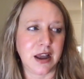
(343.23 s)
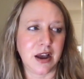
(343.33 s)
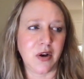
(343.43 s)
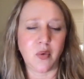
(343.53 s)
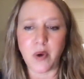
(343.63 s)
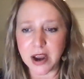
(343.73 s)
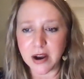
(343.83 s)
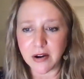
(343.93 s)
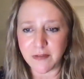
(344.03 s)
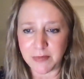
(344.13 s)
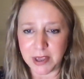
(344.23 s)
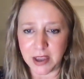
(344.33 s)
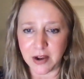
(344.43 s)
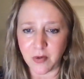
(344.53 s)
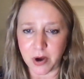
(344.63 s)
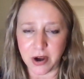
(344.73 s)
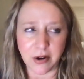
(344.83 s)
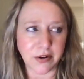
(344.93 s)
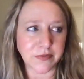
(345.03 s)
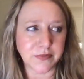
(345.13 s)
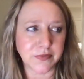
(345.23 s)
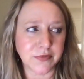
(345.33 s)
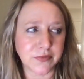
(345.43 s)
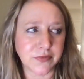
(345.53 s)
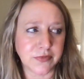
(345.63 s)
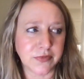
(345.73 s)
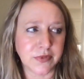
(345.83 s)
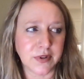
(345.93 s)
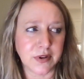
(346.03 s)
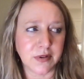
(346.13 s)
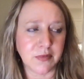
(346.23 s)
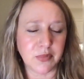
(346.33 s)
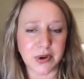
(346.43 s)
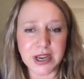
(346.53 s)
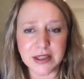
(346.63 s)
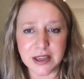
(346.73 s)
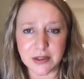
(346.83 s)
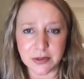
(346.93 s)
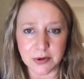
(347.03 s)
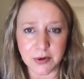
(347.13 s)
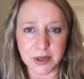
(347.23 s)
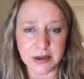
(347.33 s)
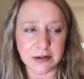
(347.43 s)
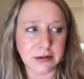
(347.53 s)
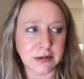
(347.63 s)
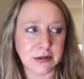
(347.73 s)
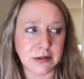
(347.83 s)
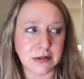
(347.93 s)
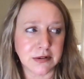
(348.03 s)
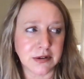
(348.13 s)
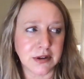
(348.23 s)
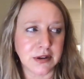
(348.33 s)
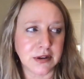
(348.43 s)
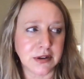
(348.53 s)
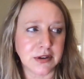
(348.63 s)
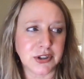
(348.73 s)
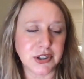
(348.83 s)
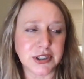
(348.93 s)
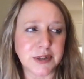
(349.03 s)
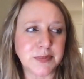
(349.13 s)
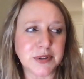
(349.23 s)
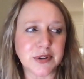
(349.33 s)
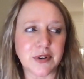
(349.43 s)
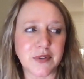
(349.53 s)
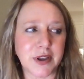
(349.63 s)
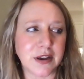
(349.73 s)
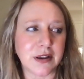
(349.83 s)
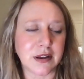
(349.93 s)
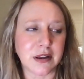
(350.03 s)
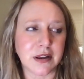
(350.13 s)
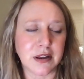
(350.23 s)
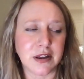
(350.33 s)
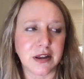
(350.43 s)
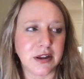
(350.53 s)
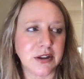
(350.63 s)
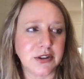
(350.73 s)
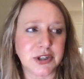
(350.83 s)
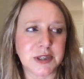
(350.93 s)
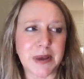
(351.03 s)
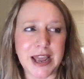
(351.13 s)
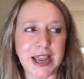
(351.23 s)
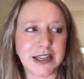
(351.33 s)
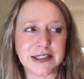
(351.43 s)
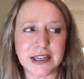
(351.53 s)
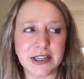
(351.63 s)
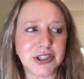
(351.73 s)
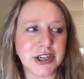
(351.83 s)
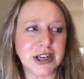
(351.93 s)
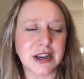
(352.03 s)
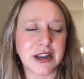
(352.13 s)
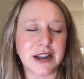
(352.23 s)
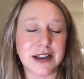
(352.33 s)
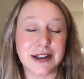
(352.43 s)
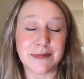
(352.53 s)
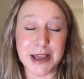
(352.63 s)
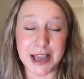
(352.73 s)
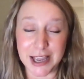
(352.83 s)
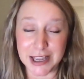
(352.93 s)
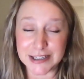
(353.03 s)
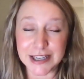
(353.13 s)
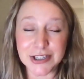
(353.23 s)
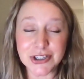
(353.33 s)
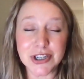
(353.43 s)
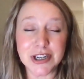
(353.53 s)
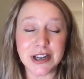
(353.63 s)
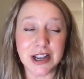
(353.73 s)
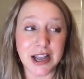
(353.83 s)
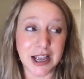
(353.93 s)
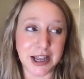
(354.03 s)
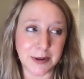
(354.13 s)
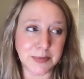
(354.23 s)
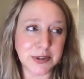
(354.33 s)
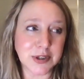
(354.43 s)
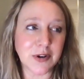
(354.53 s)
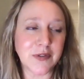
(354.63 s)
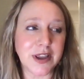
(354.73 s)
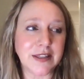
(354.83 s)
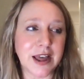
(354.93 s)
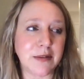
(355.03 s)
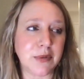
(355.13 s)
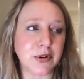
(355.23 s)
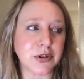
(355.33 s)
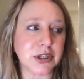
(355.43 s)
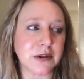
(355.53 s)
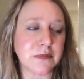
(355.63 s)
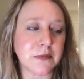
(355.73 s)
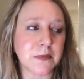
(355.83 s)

Aware of being aware, breathing through it, just observing just paying attention, paying attention and observing that emotion.